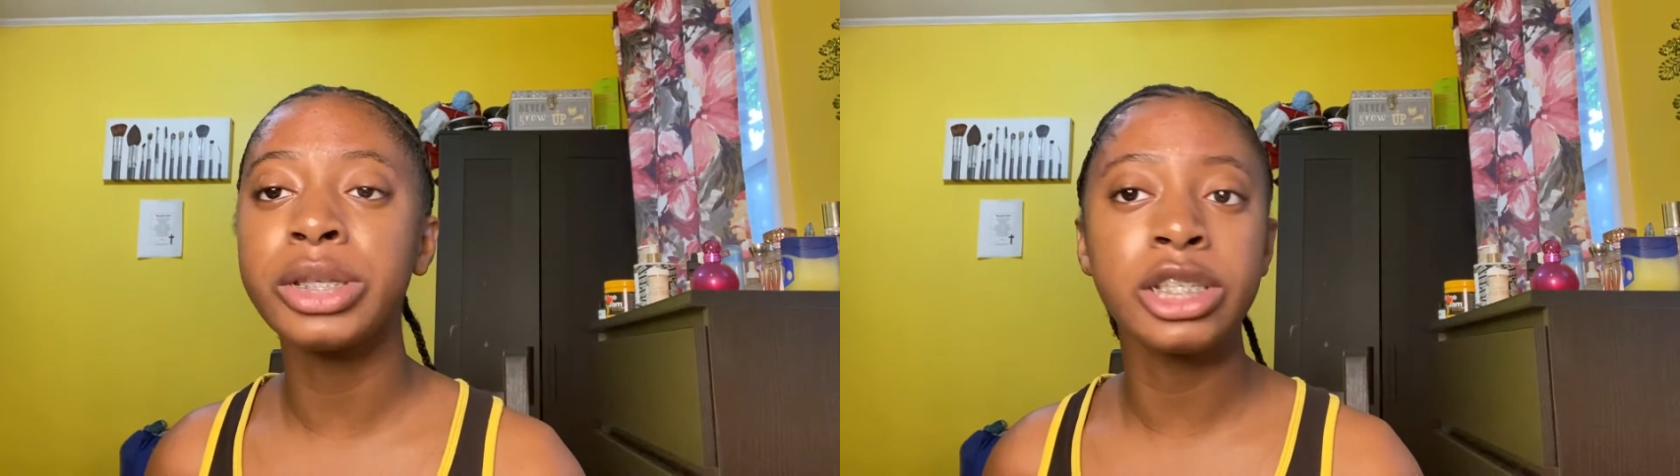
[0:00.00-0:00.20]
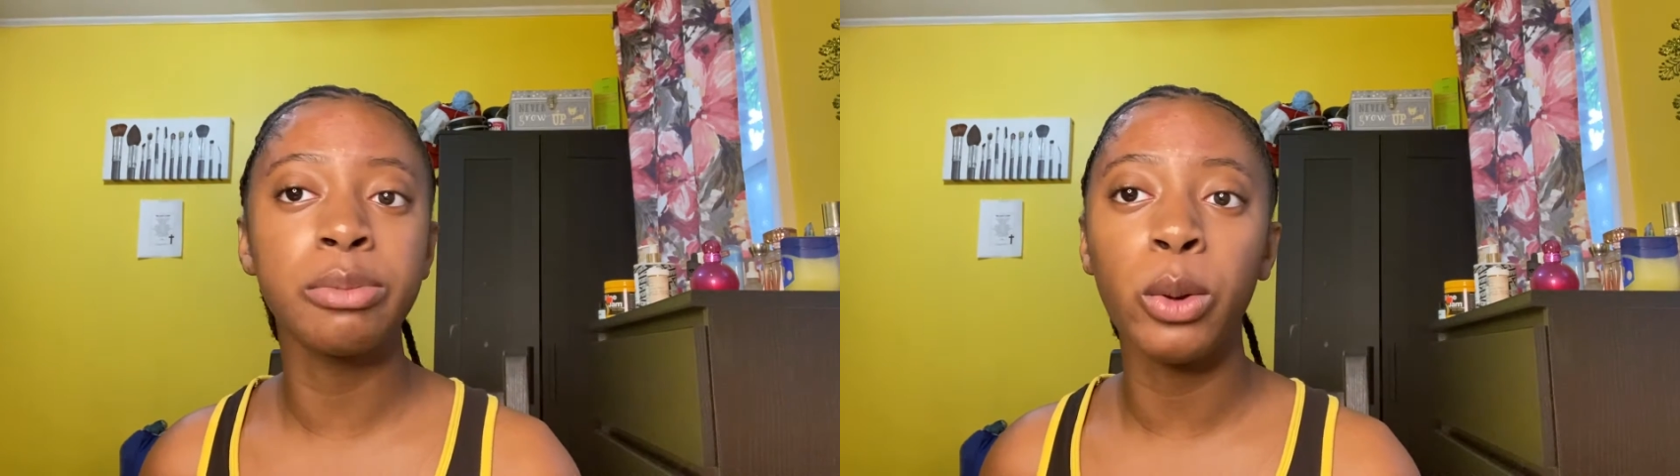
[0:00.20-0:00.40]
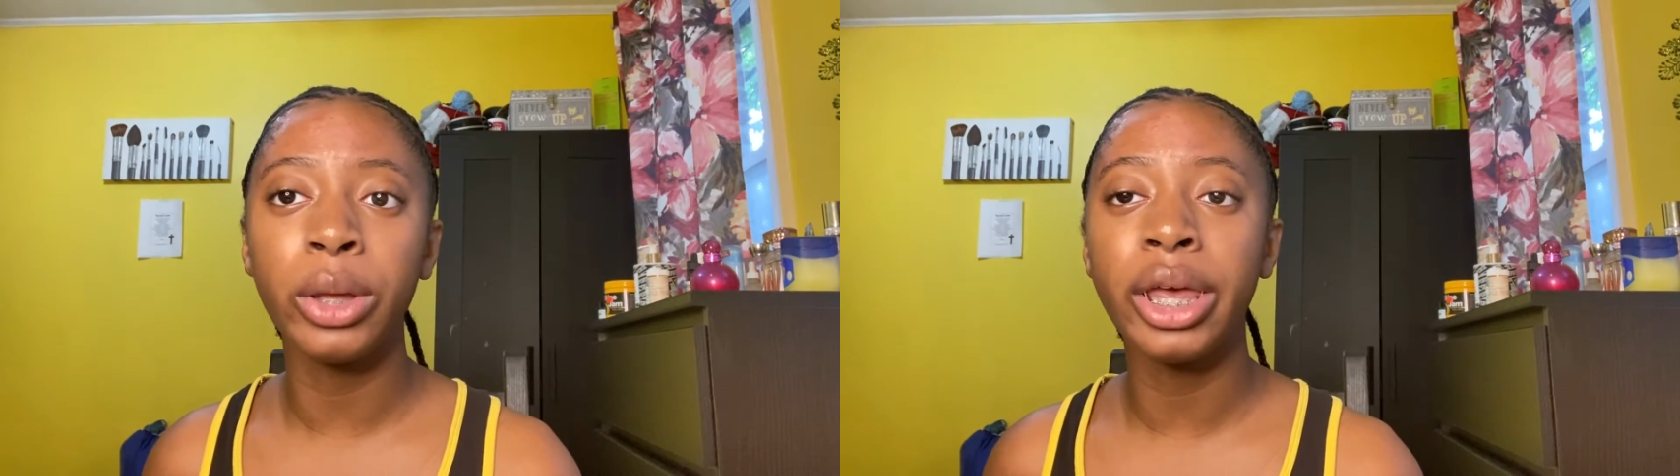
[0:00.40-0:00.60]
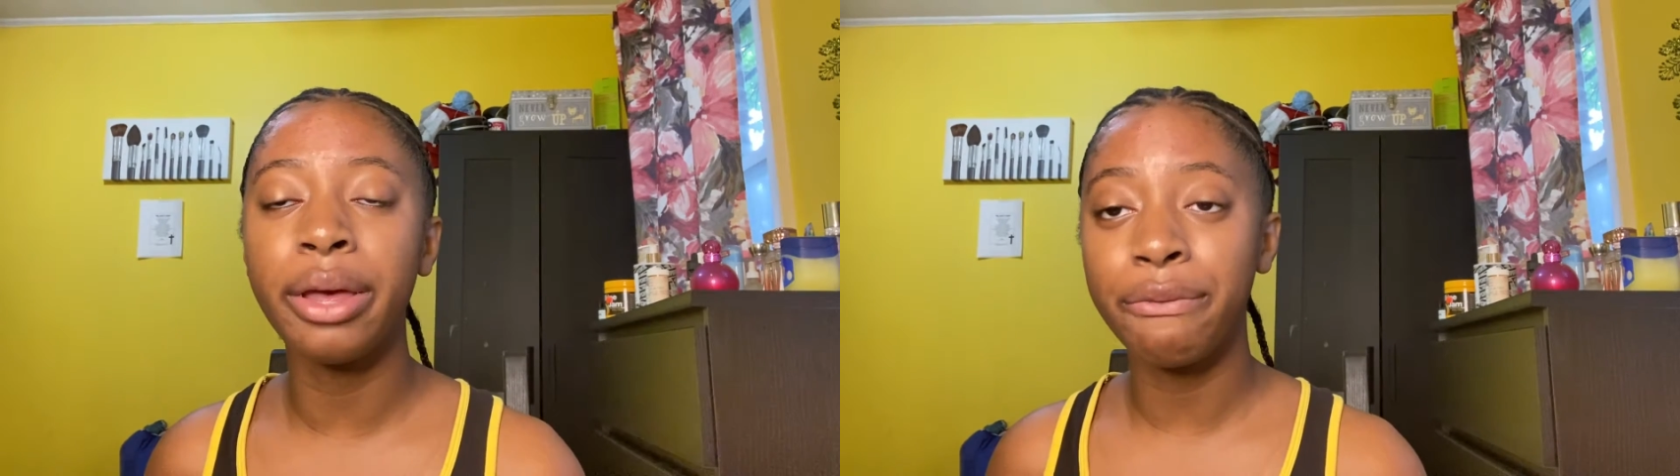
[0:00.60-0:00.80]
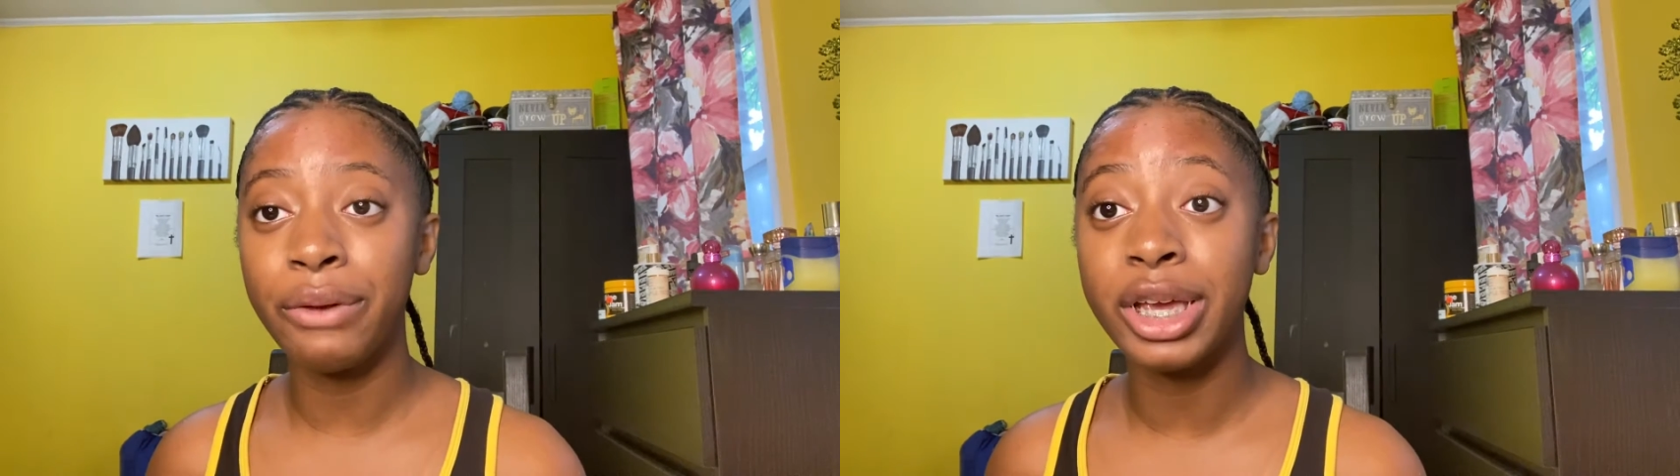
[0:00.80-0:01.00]
smoking
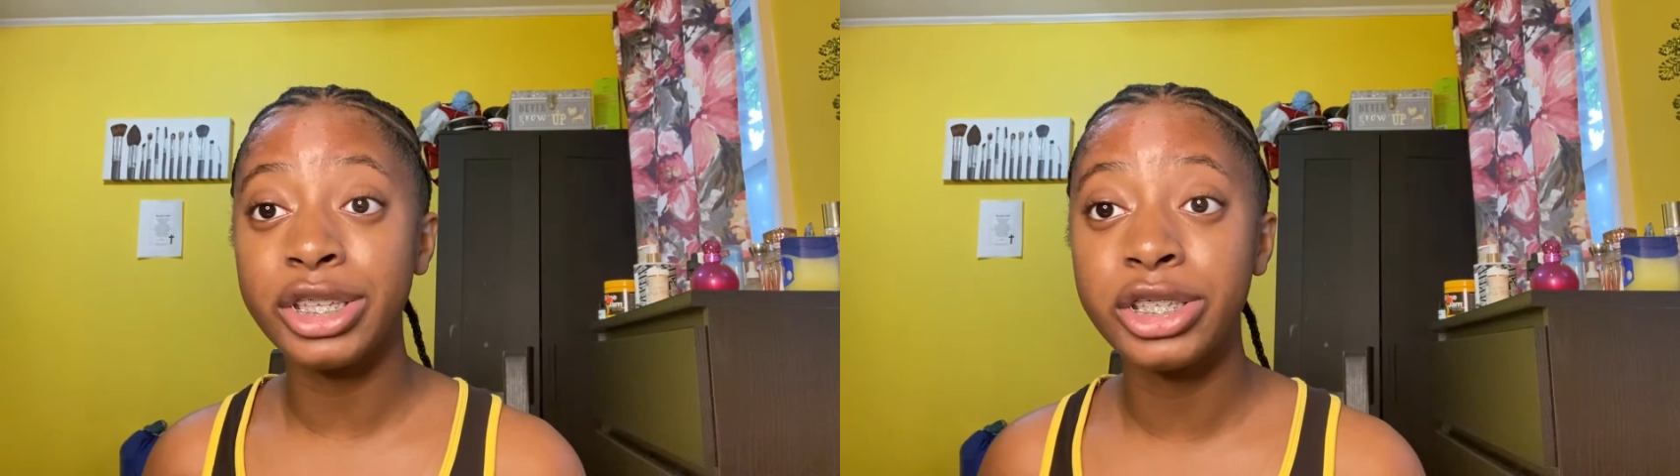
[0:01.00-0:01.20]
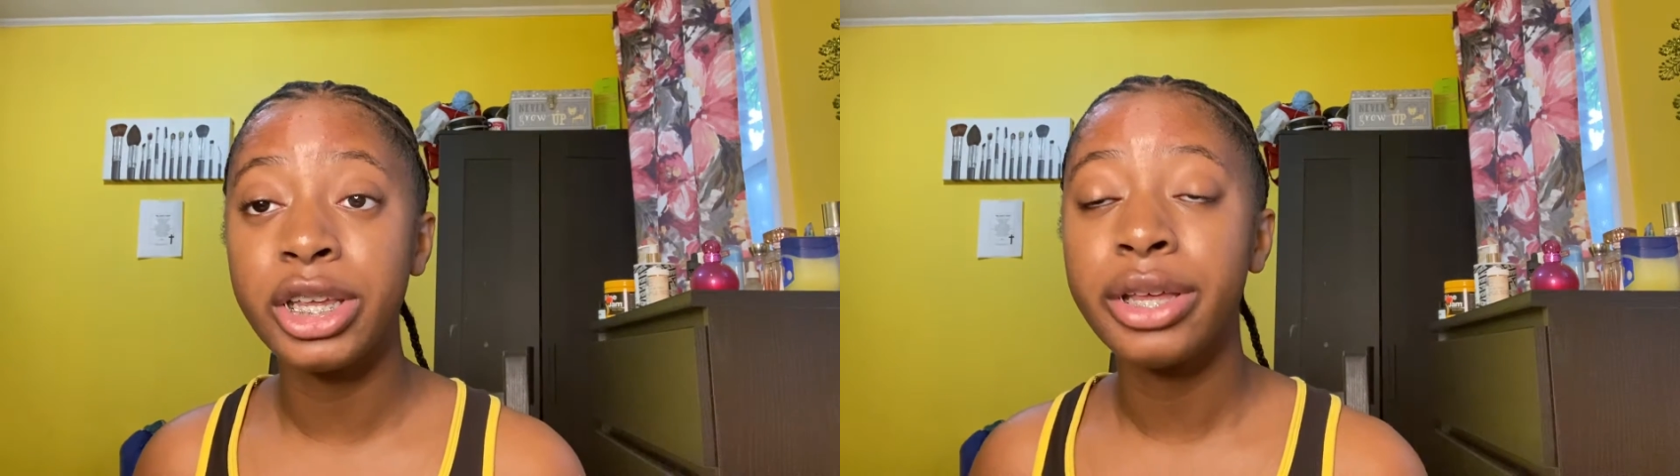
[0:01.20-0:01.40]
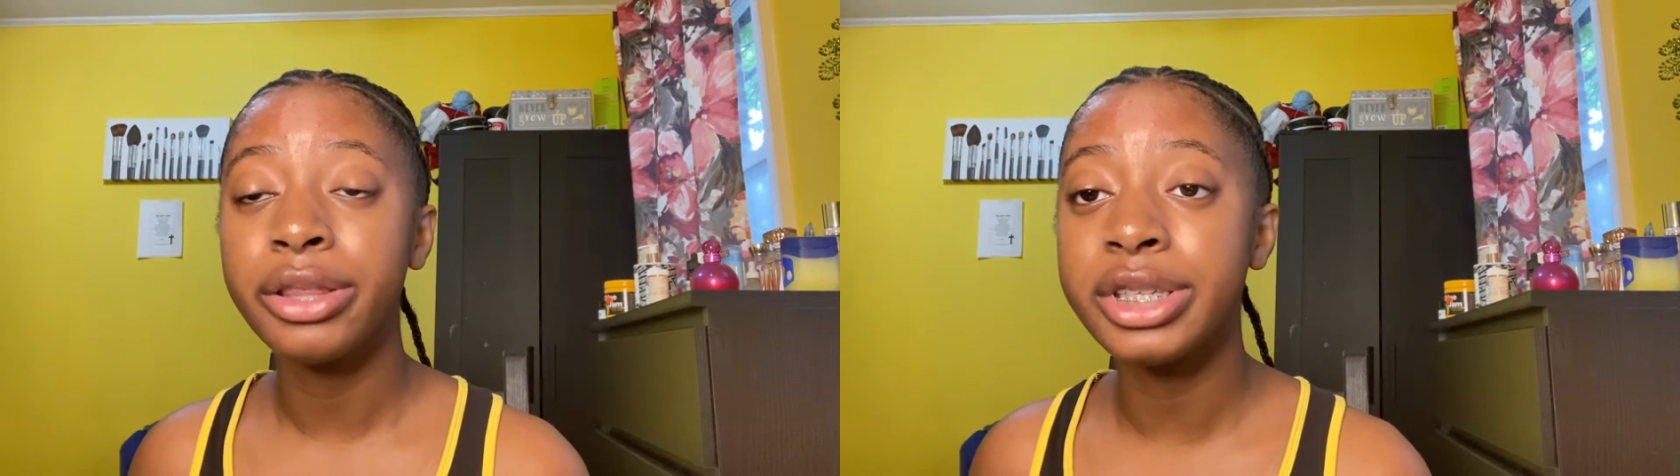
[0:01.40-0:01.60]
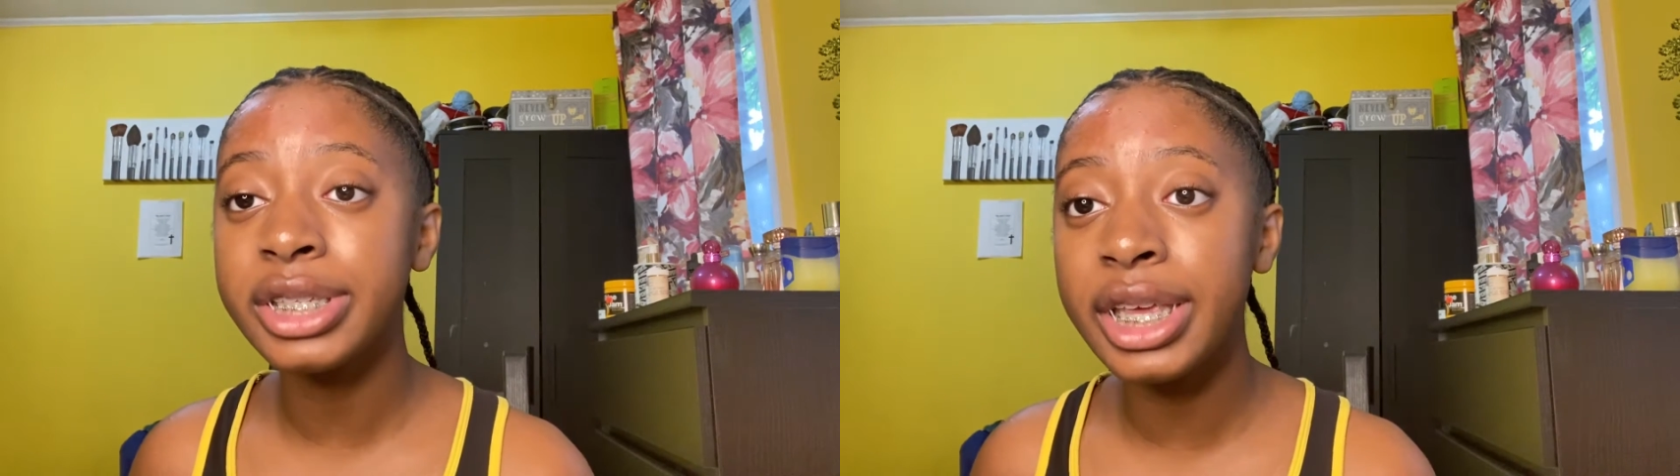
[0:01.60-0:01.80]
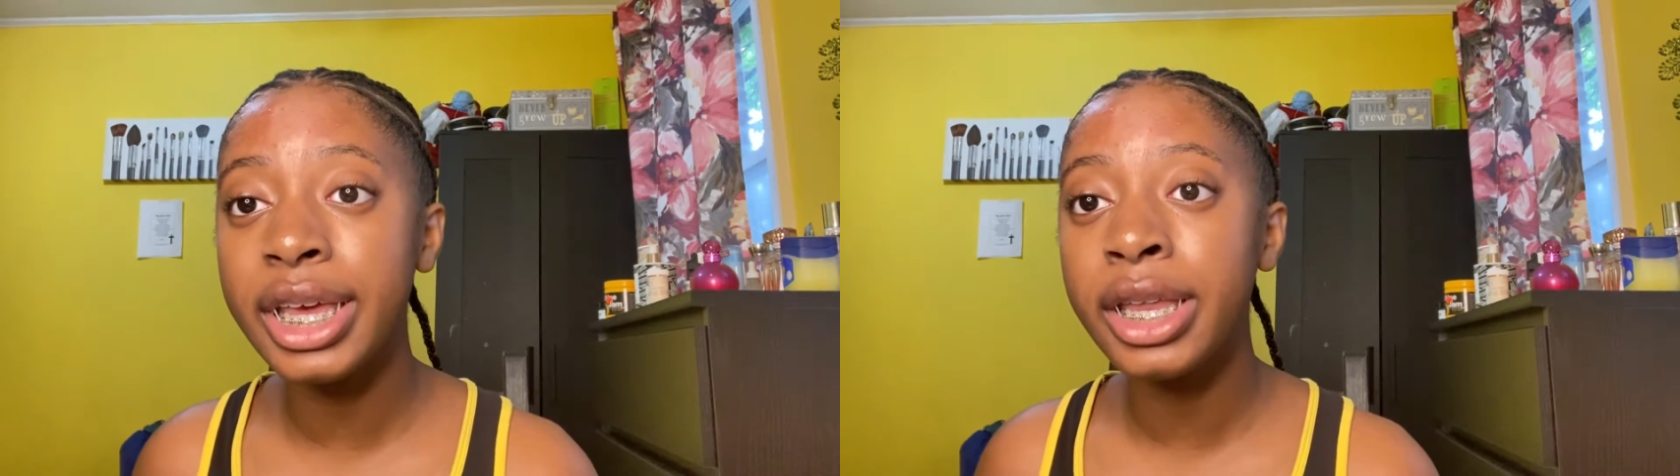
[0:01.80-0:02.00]
affects the
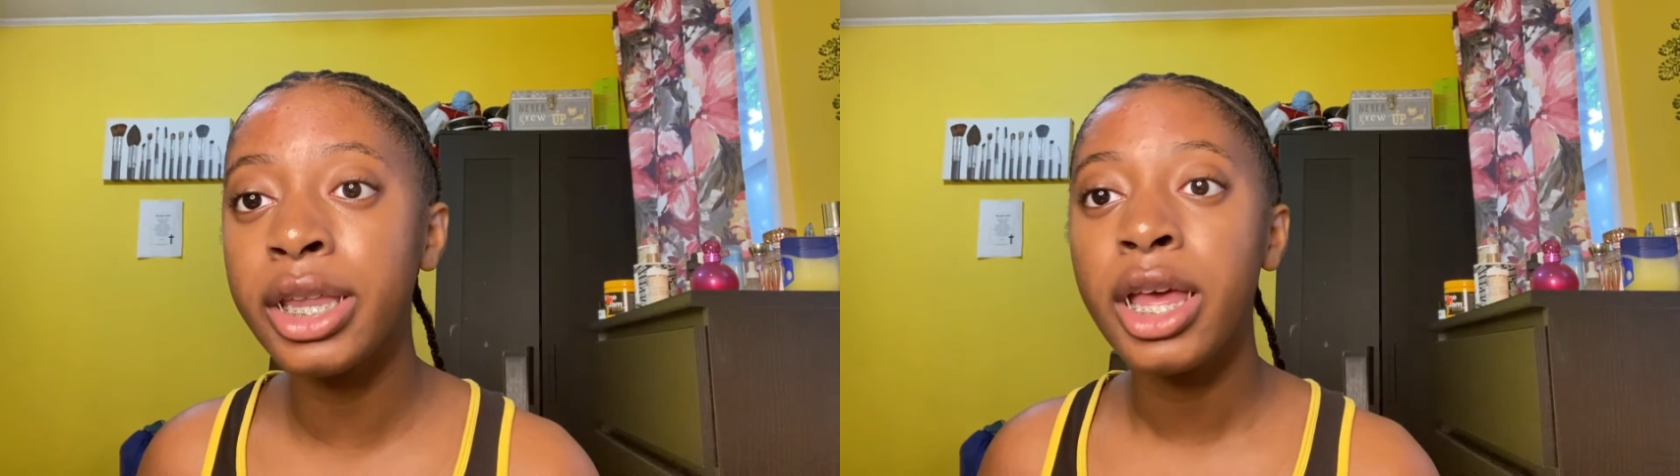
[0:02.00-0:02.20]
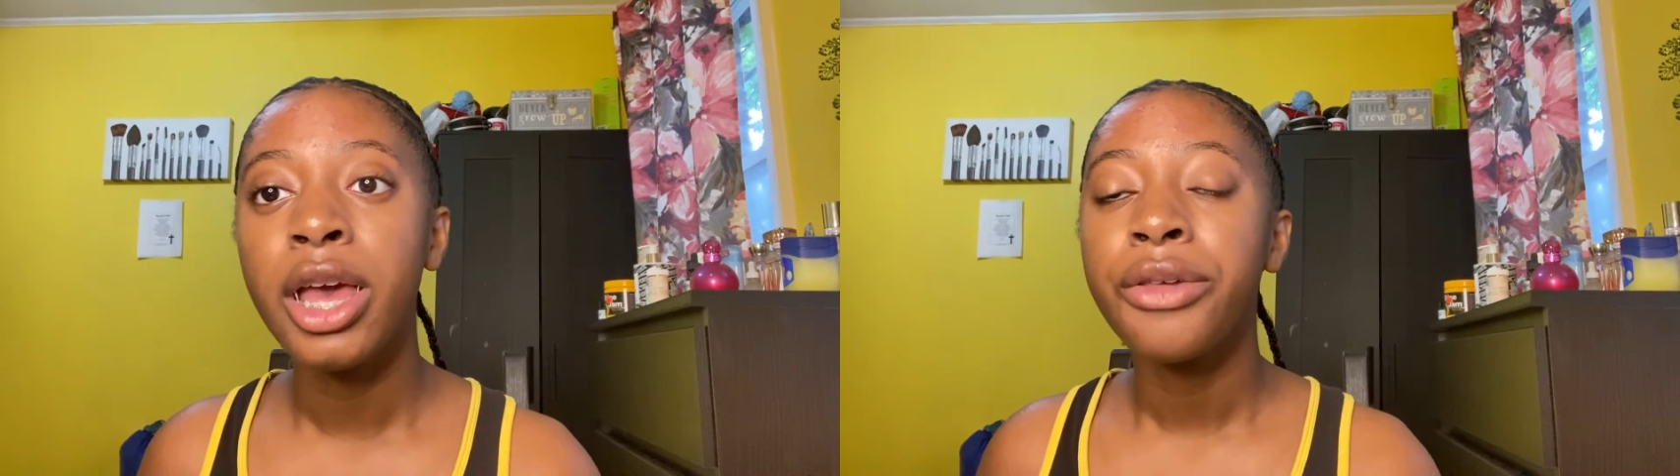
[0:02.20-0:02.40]
skin.